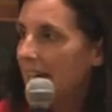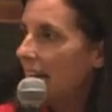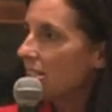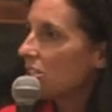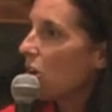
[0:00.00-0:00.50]

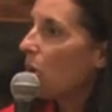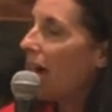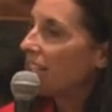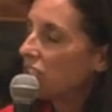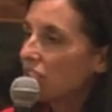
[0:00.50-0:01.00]
And so
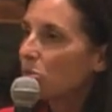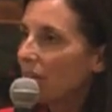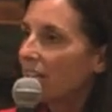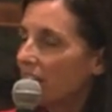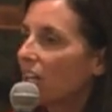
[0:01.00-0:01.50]
I just
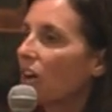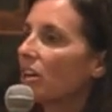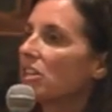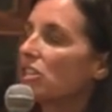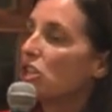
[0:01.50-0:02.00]
want to
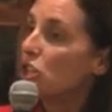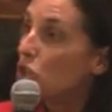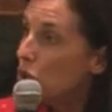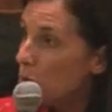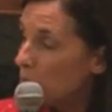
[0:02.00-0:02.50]
encourage
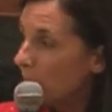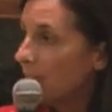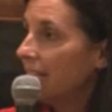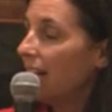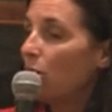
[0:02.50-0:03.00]
you.
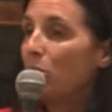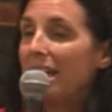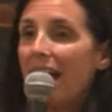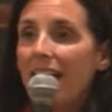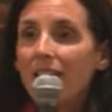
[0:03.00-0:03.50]

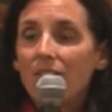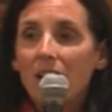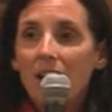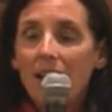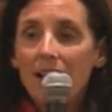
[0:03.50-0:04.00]
We
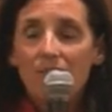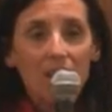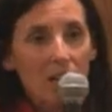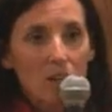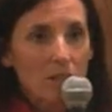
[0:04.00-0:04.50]
have a
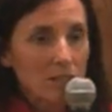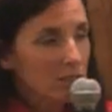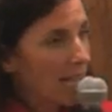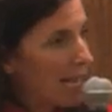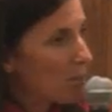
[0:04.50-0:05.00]
very
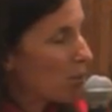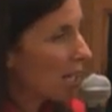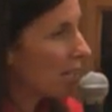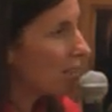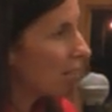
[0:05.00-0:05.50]
critical time going
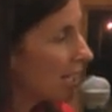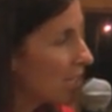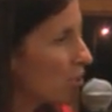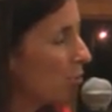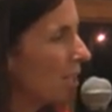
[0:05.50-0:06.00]
on in our
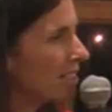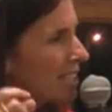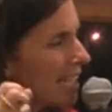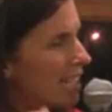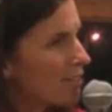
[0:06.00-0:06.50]
country, but I'll
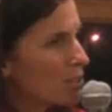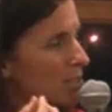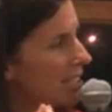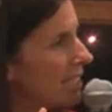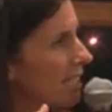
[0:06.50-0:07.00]
tell you, after
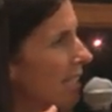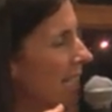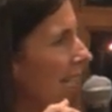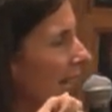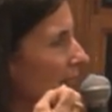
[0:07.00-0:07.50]

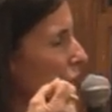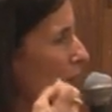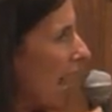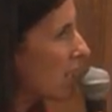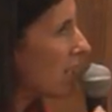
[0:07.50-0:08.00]
seeing the
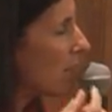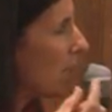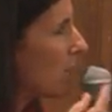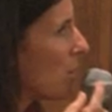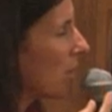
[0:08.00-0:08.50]
tragedy that
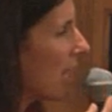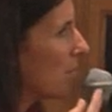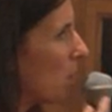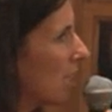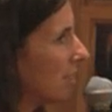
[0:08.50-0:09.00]
we have going on
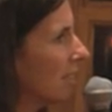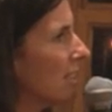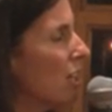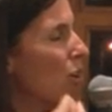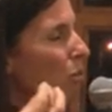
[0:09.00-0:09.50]
in
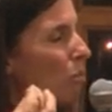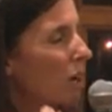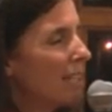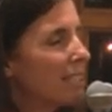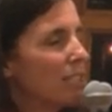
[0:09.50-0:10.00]
Boston,
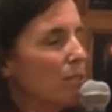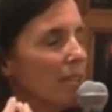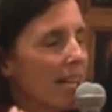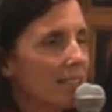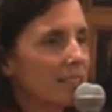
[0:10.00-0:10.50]
what
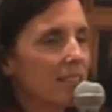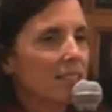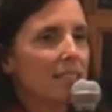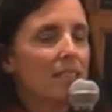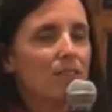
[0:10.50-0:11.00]
unites
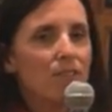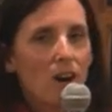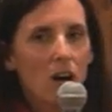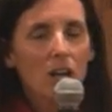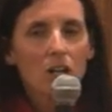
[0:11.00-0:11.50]
us is
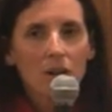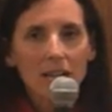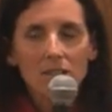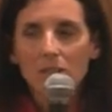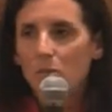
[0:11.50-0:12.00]
far
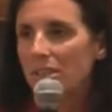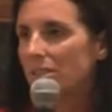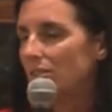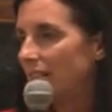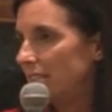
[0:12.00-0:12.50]
greater than
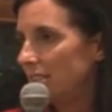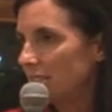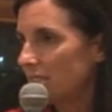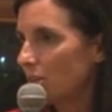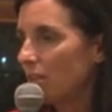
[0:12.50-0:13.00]
what divides
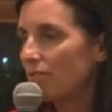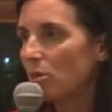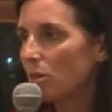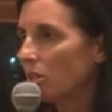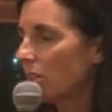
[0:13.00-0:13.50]
us. So if
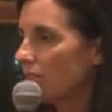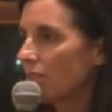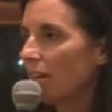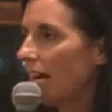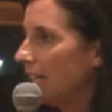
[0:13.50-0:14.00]
you were looking
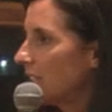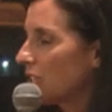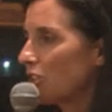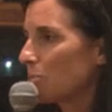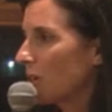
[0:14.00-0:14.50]
for a highly
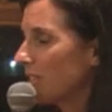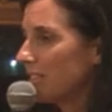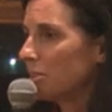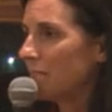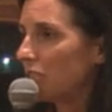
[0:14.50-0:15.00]
charged
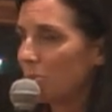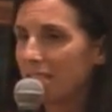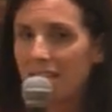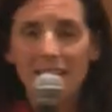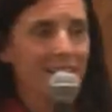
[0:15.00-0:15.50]
partisan speech from me
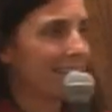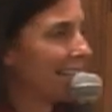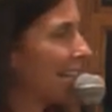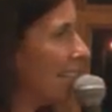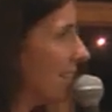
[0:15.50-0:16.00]
tonight, you're not
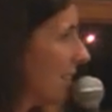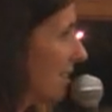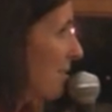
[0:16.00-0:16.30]
going to get it.